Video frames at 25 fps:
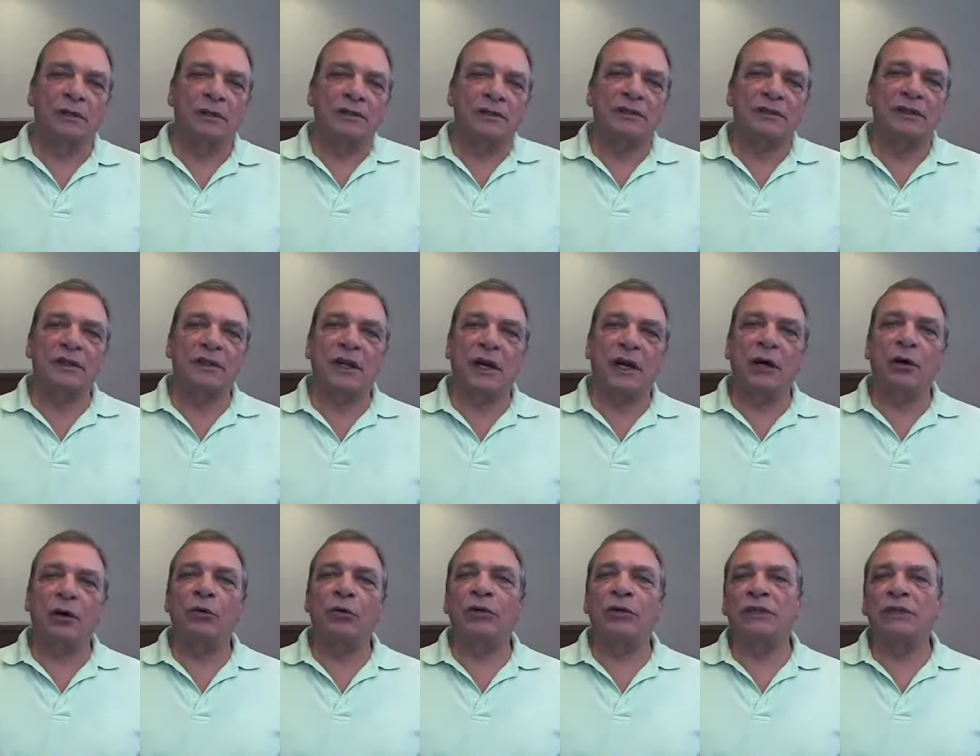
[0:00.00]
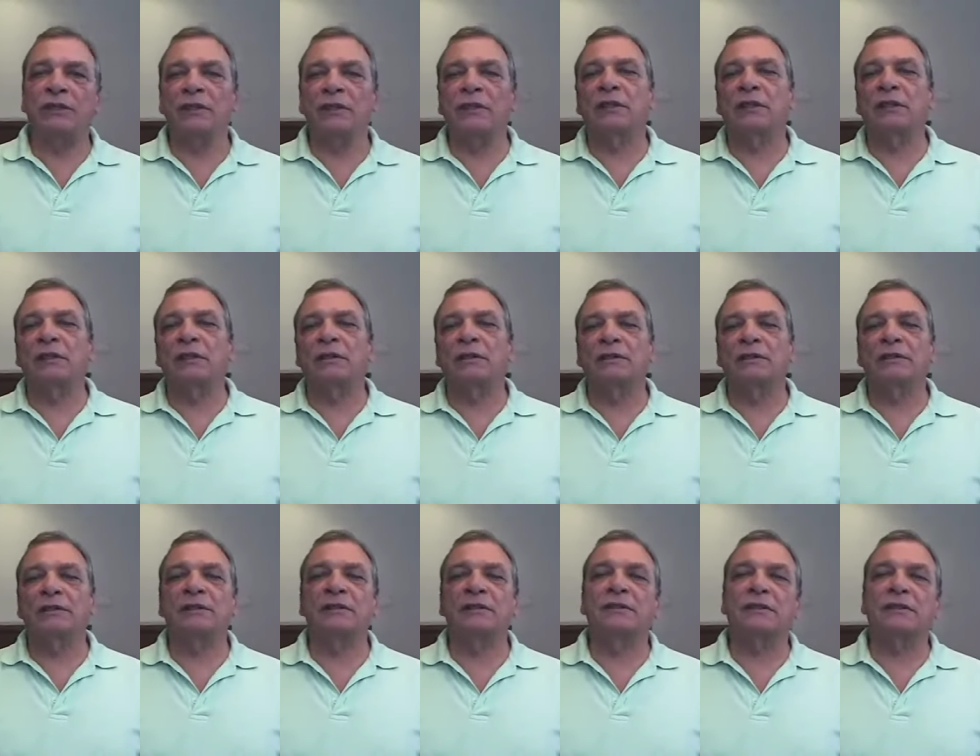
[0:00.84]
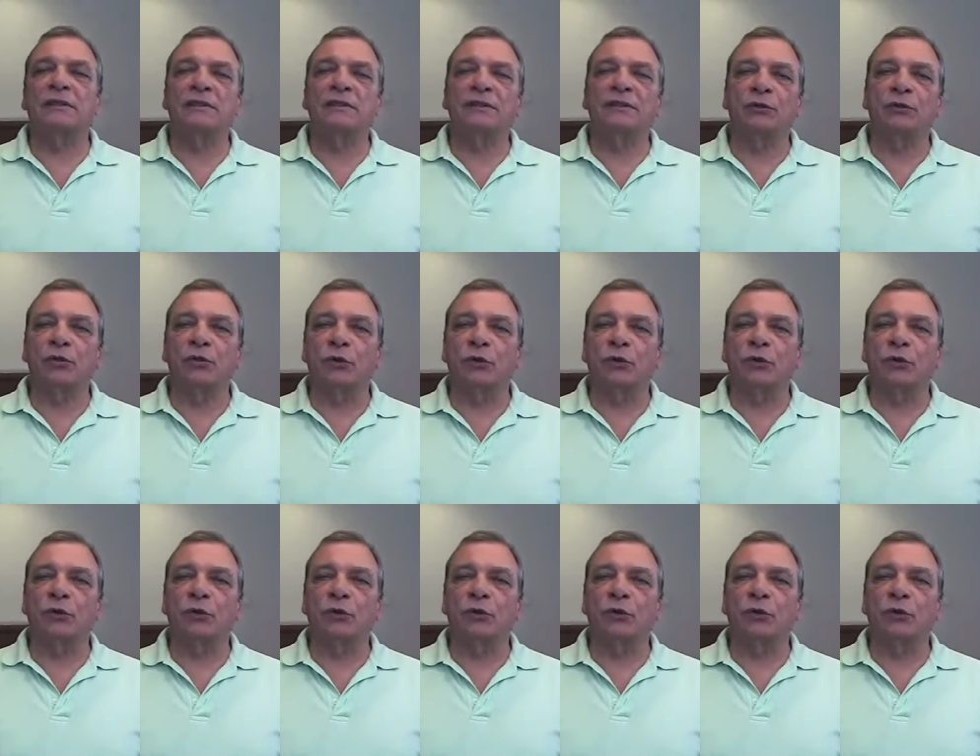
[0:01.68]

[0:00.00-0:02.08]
and see how ridiculous it is